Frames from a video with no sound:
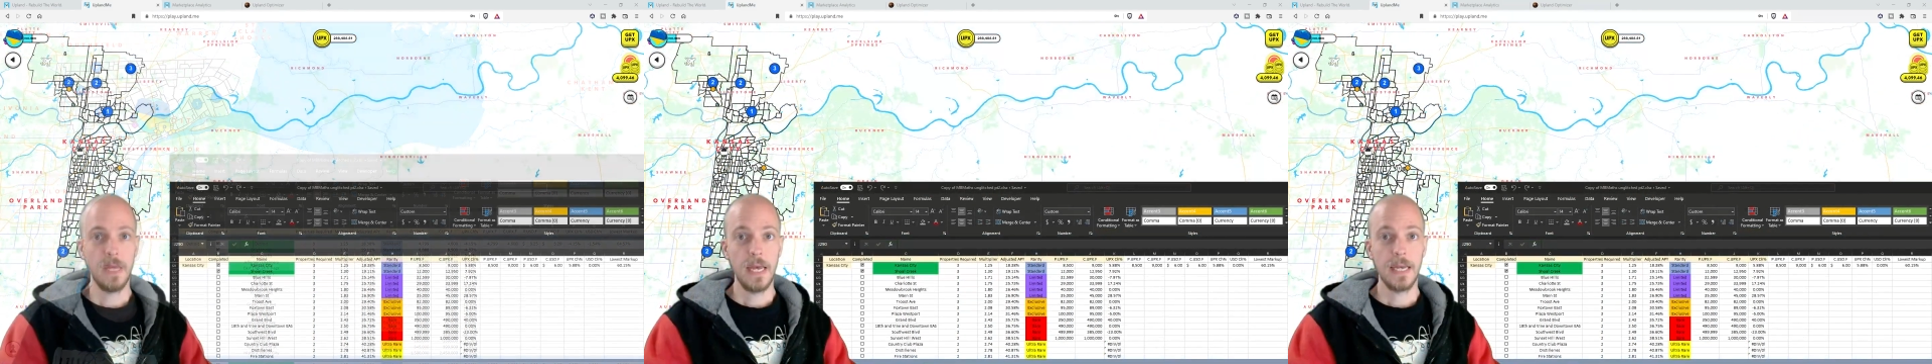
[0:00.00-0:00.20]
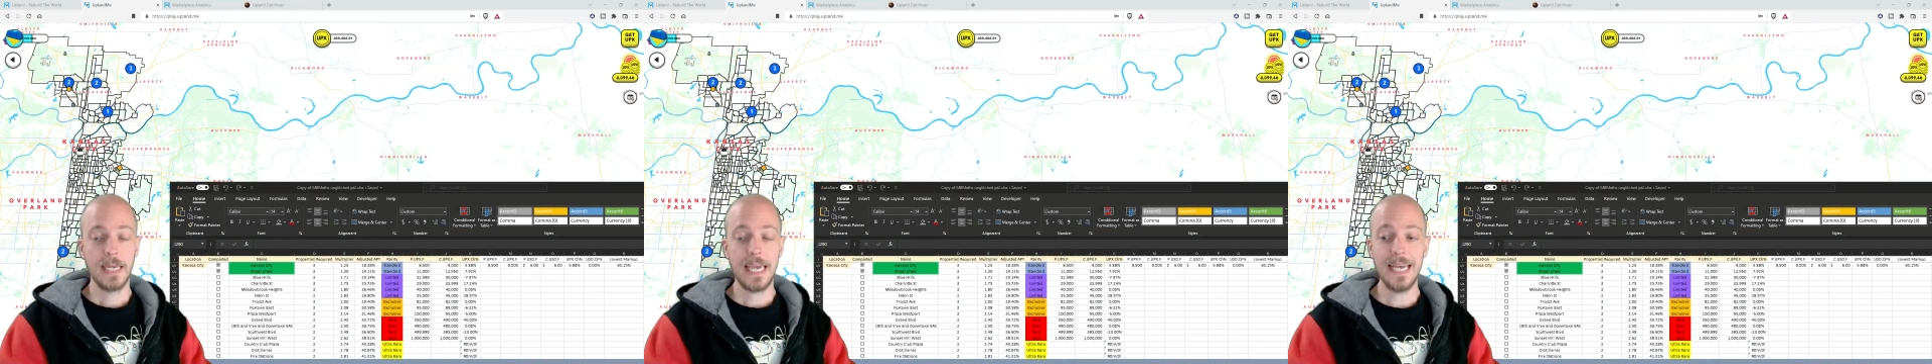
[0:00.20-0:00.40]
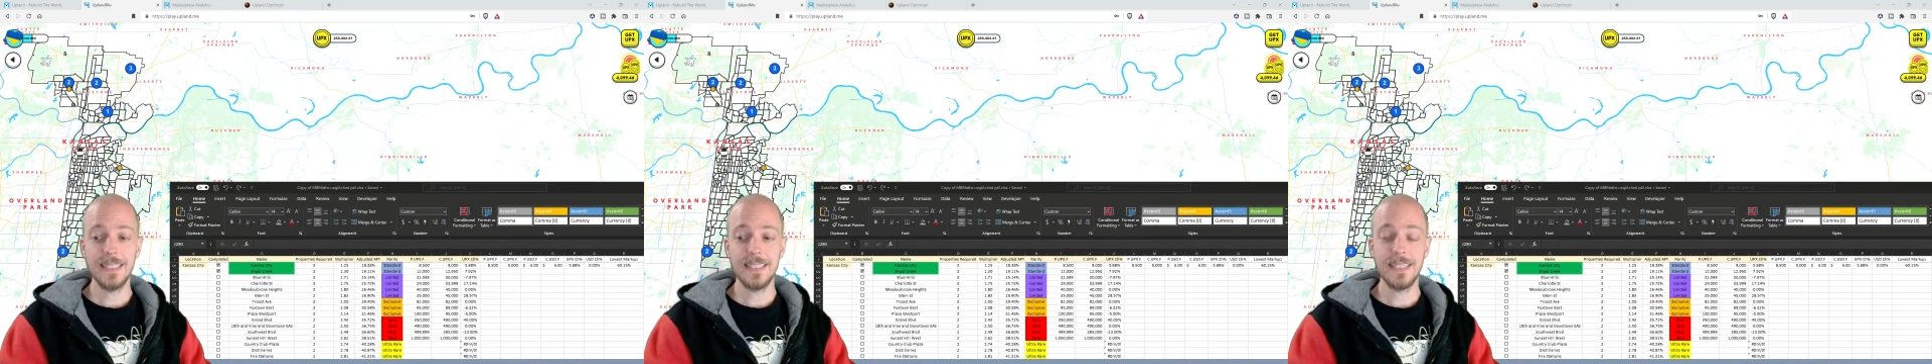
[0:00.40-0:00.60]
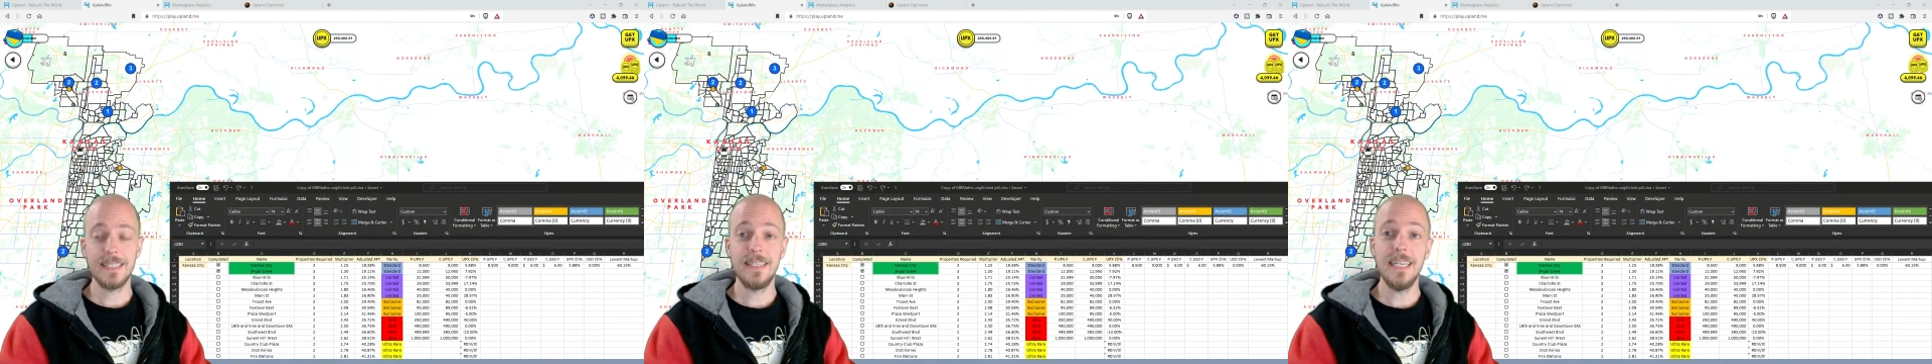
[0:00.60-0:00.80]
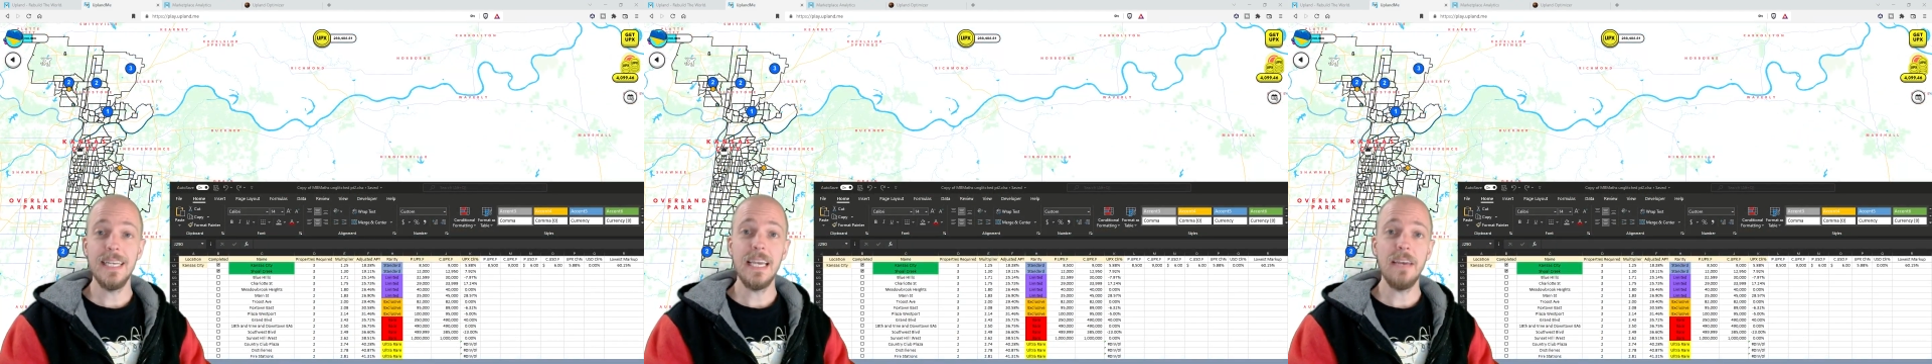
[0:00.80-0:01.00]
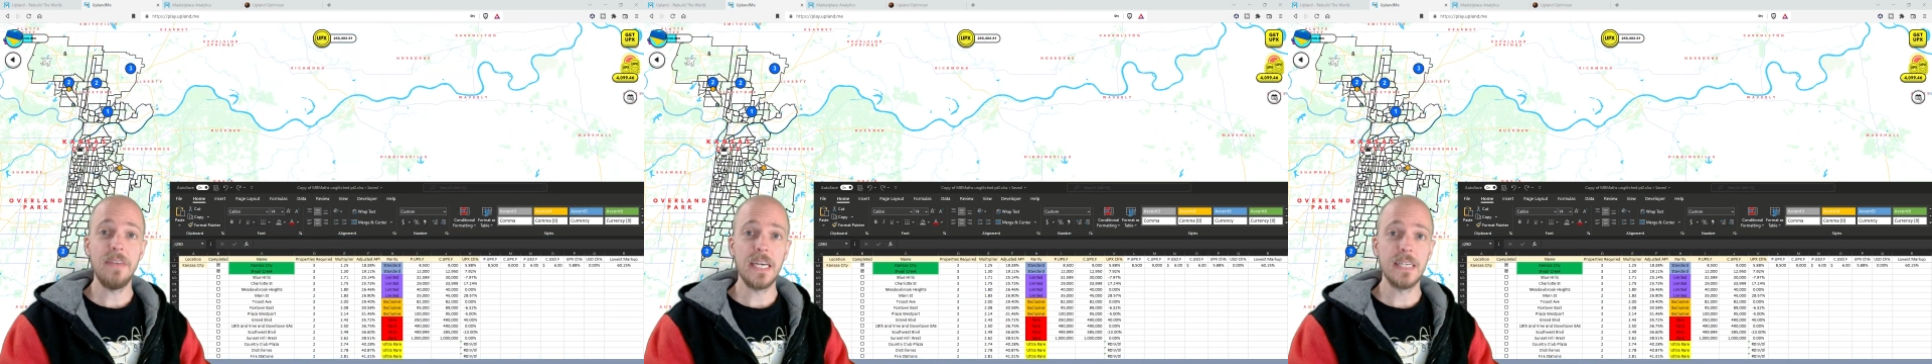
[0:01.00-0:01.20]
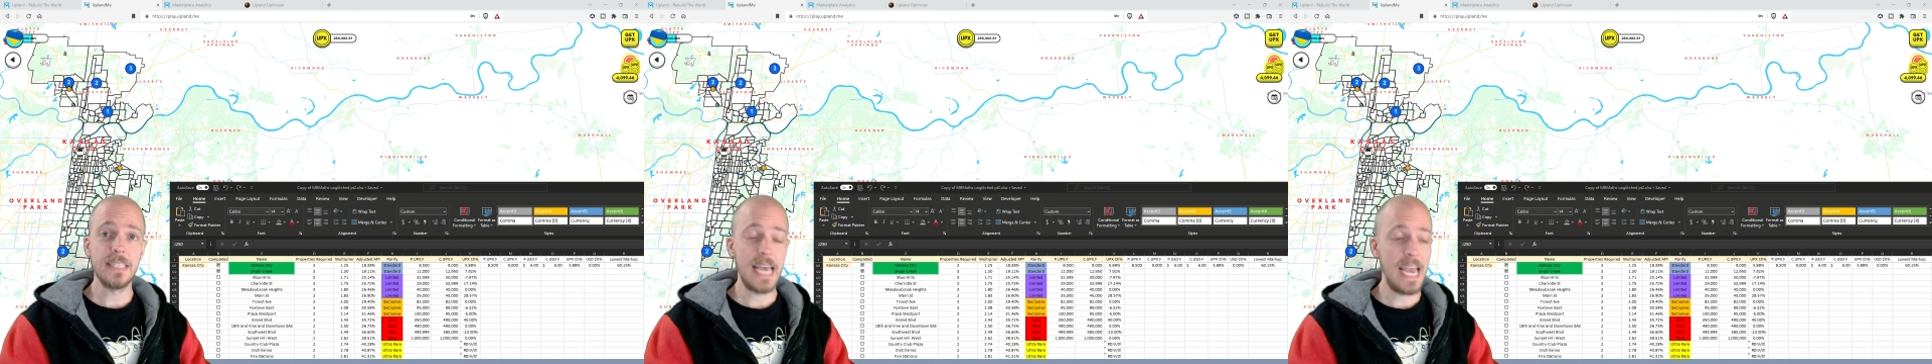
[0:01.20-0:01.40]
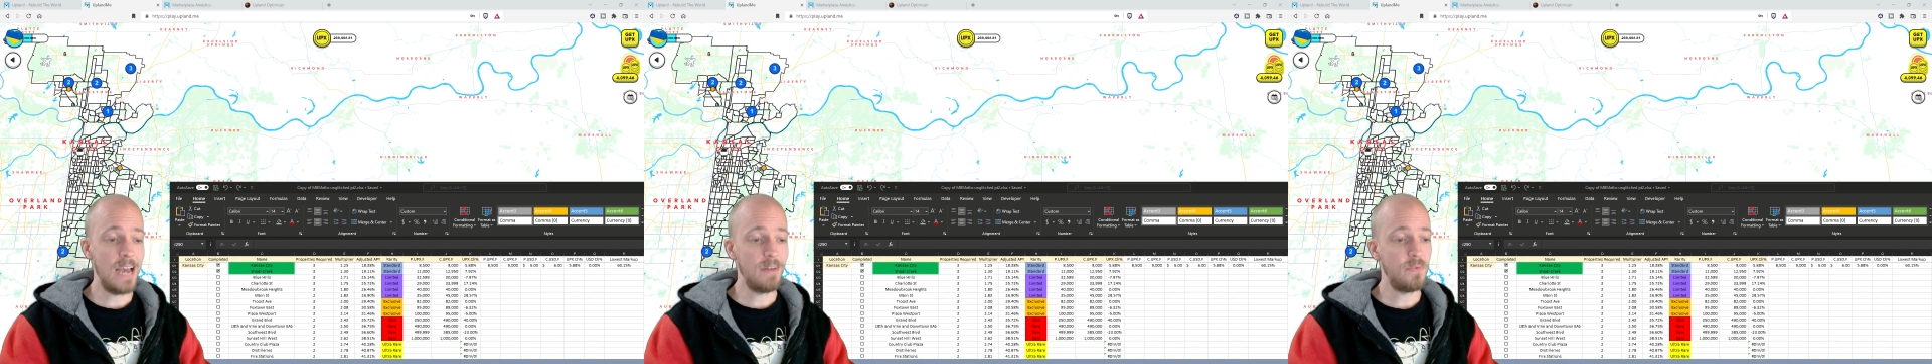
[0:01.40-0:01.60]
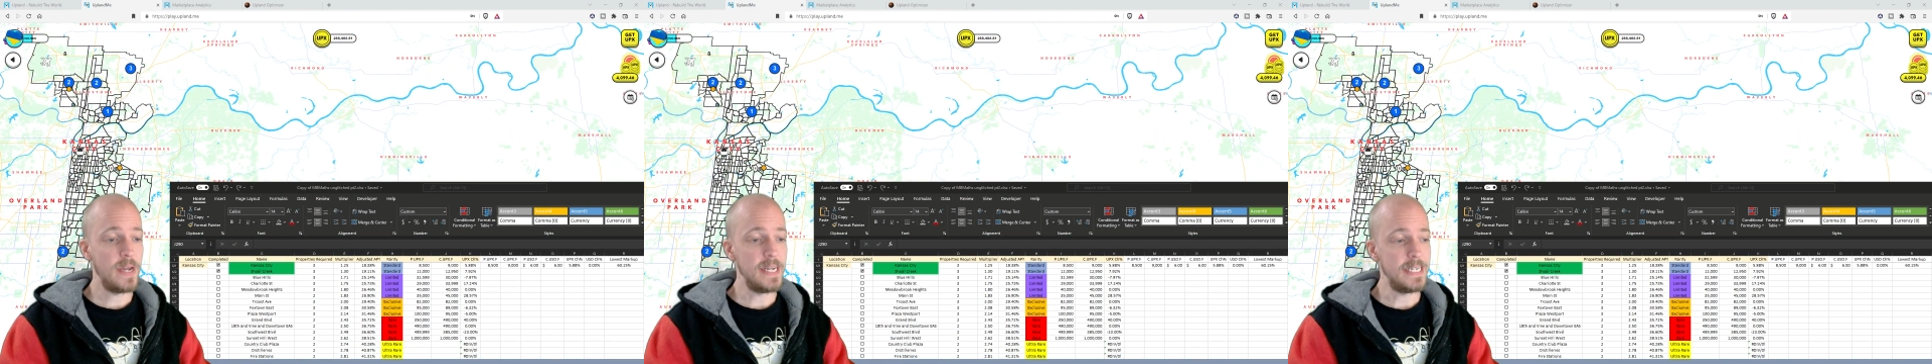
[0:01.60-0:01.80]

Kansas City giving us a halfway